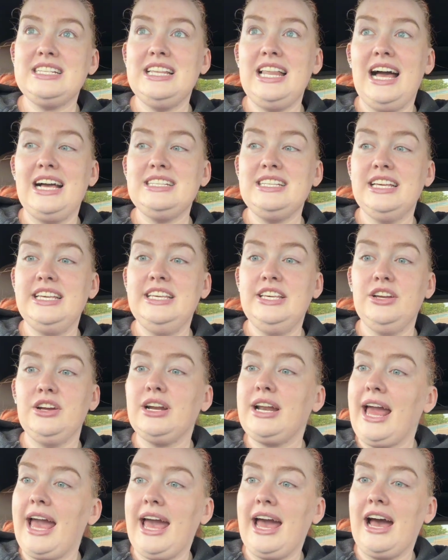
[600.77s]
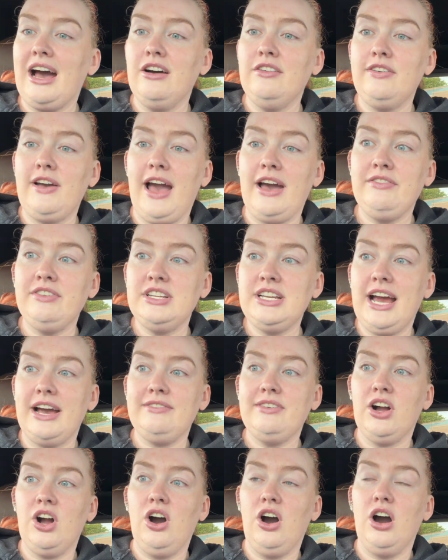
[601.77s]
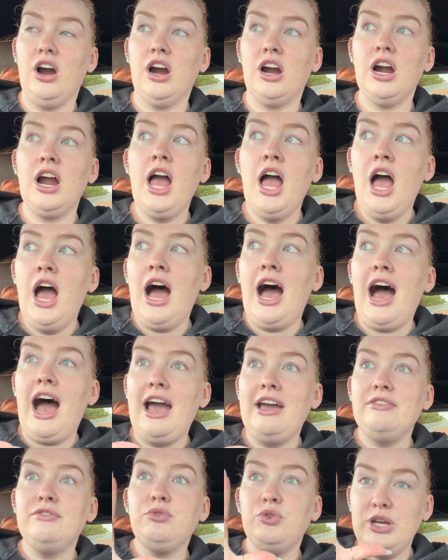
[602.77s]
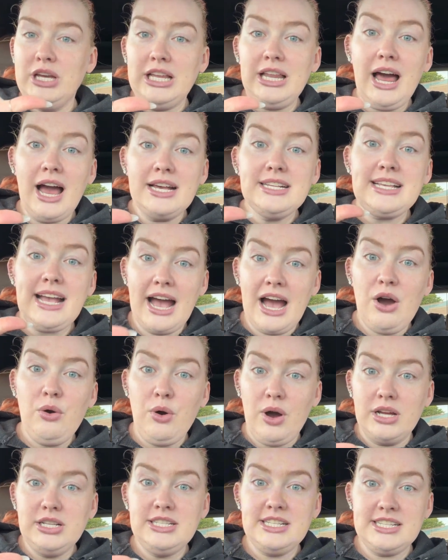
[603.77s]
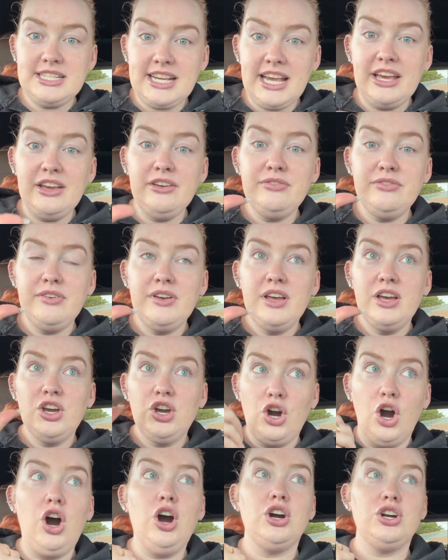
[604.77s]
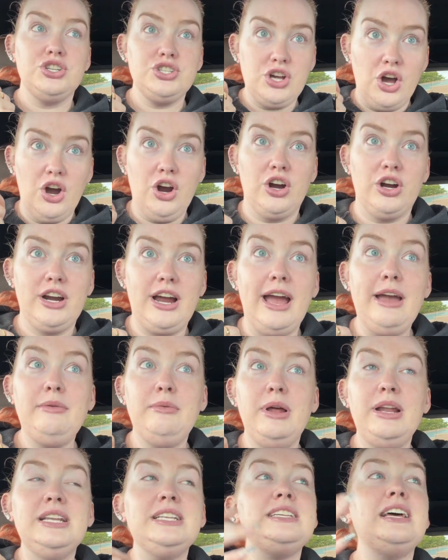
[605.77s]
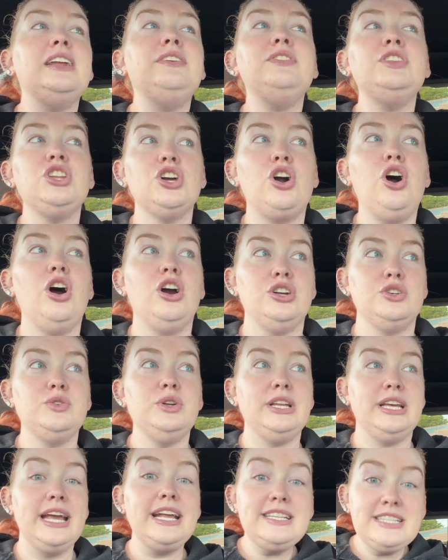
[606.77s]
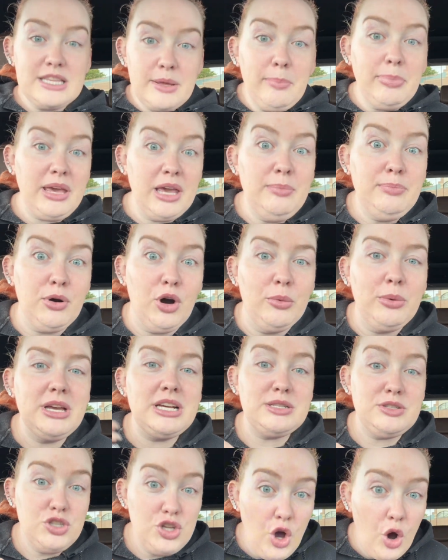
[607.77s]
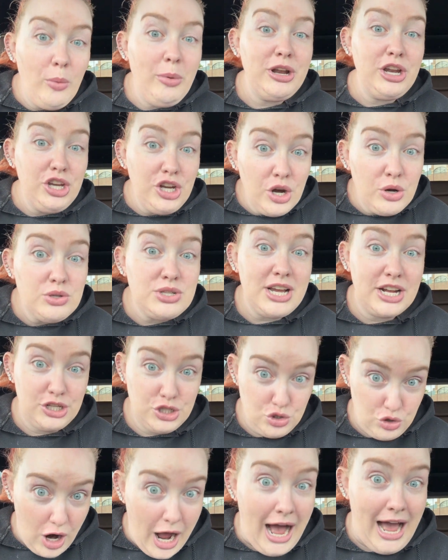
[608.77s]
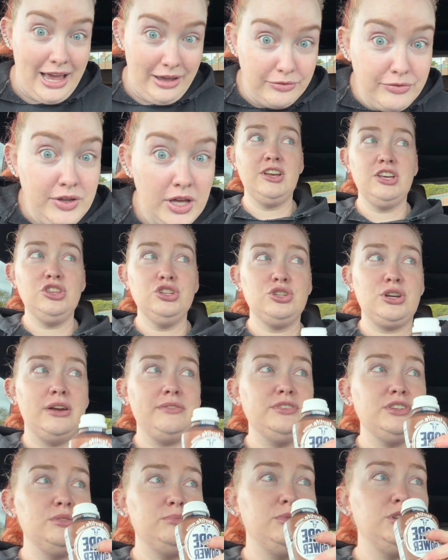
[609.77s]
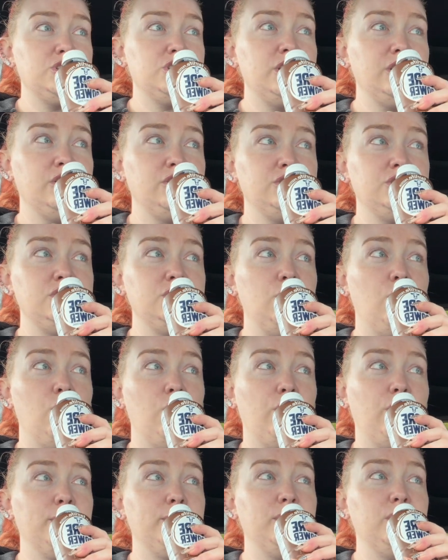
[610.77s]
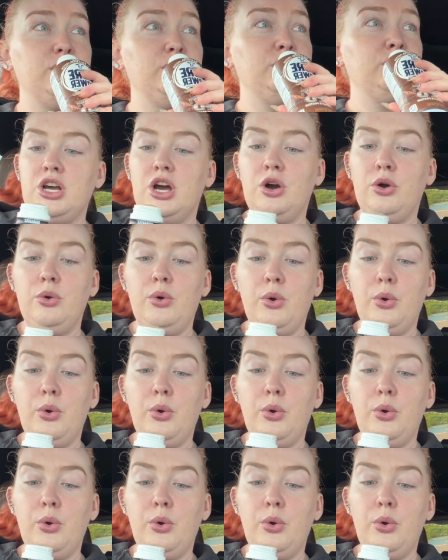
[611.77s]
last like year and a half having to have a car, I realized how unsafe cars are. And it's not even the cars really, it's the people, because nobody knows how to drive. Like the drivers in Michigan are horrible. So